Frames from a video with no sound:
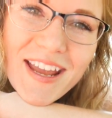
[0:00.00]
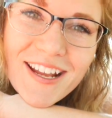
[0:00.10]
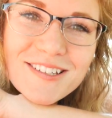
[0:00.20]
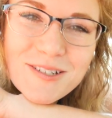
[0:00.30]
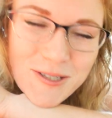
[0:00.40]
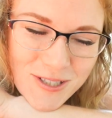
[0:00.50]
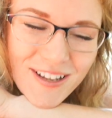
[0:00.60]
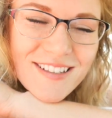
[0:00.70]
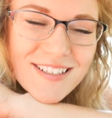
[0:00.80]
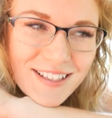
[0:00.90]
It's
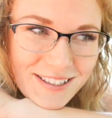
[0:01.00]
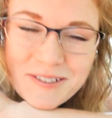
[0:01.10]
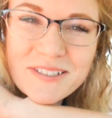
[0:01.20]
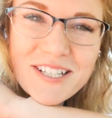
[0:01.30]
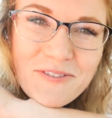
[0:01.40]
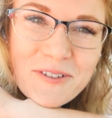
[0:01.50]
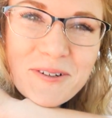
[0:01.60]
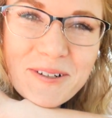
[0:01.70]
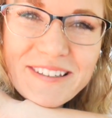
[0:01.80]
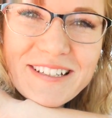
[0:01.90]
just a little
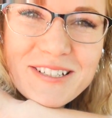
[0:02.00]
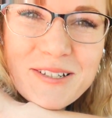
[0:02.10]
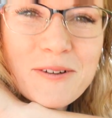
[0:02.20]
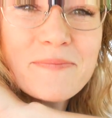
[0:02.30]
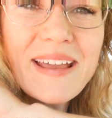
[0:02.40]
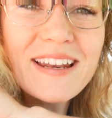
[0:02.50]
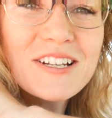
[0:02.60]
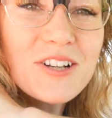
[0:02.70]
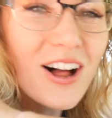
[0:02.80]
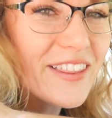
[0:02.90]
difficult to
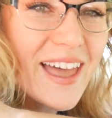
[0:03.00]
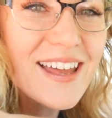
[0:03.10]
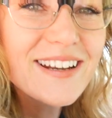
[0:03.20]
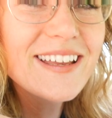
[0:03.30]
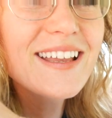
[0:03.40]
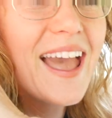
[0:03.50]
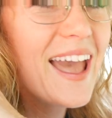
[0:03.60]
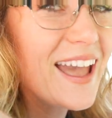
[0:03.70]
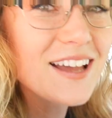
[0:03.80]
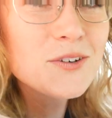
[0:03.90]
manage all the editing
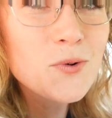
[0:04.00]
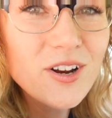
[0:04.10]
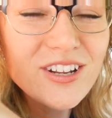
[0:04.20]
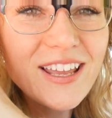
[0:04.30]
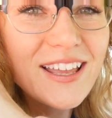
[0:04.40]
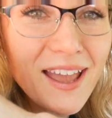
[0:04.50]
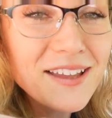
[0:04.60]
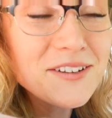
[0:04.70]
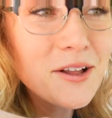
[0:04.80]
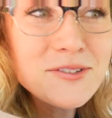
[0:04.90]
and working
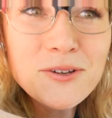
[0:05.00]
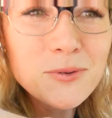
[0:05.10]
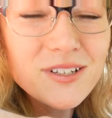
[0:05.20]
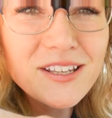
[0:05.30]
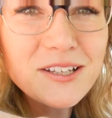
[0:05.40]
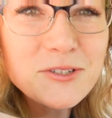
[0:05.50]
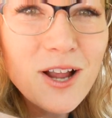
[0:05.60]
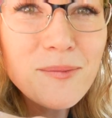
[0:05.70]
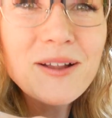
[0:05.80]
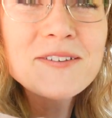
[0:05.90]
and also working a
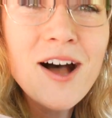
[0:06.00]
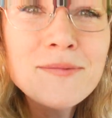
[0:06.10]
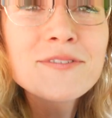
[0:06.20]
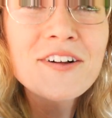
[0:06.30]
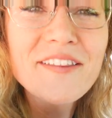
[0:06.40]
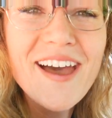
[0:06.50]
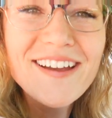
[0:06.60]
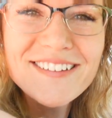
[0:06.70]
job on top of all that.